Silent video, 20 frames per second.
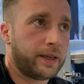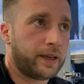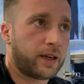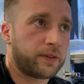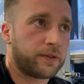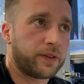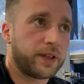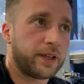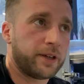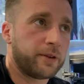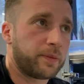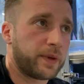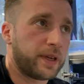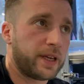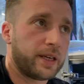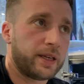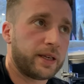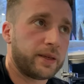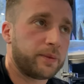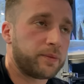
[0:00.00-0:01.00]
I think it'd
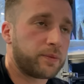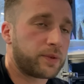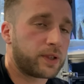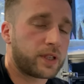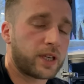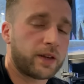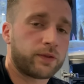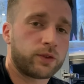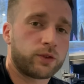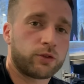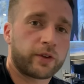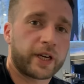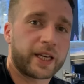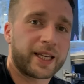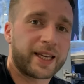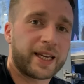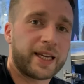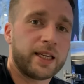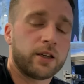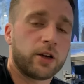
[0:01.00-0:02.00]
be seven or eight
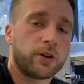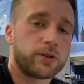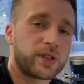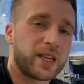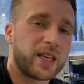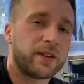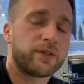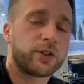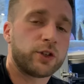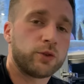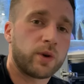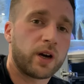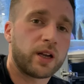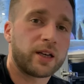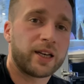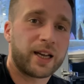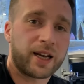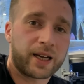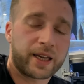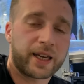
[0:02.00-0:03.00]
kilos if you are
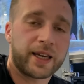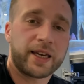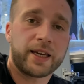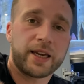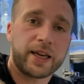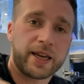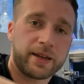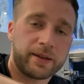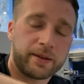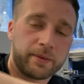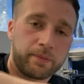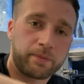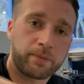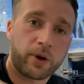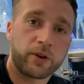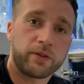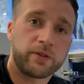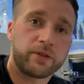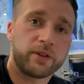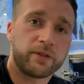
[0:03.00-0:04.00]
lucky in
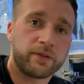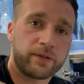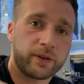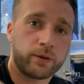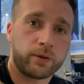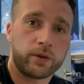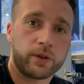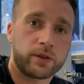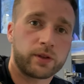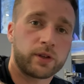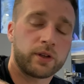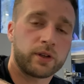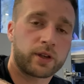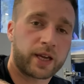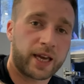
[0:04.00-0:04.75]
both the filters,